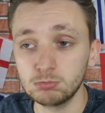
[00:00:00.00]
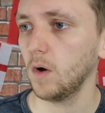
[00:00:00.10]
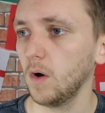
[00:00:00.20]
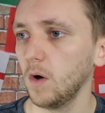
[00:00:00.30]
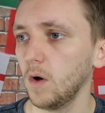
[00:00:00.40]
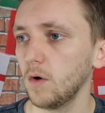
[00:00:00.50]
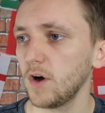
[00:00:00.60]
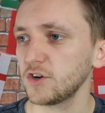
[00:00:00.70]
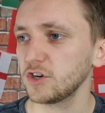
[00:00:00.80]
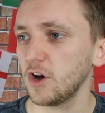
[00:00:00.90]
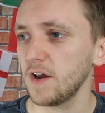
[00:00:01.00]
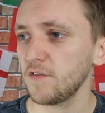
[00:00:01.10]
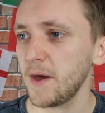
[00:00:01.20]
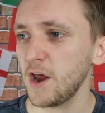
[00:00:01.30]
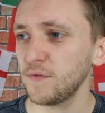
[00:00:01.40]
Oh, Russia got
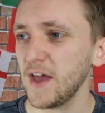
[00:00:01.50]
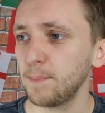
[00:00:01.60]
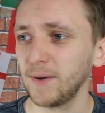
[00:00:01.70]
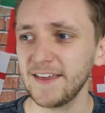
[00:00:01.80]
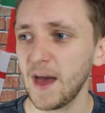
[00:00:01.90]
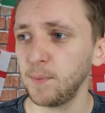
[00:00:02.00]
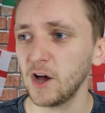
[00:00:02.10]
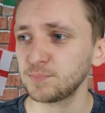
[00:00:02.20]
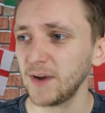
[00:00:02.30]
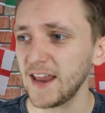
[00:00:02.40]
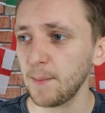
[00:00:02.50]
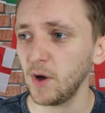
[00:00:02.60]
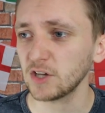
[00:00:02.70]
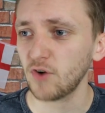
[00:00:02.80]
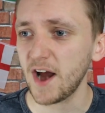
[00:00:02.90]
another man over here. Play that
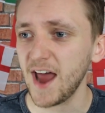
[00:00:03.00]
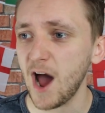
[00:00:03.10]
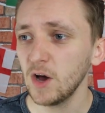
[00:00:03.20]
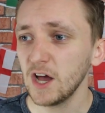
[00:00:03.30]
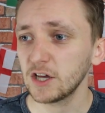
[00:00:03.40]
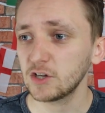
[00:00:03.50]
pass right now.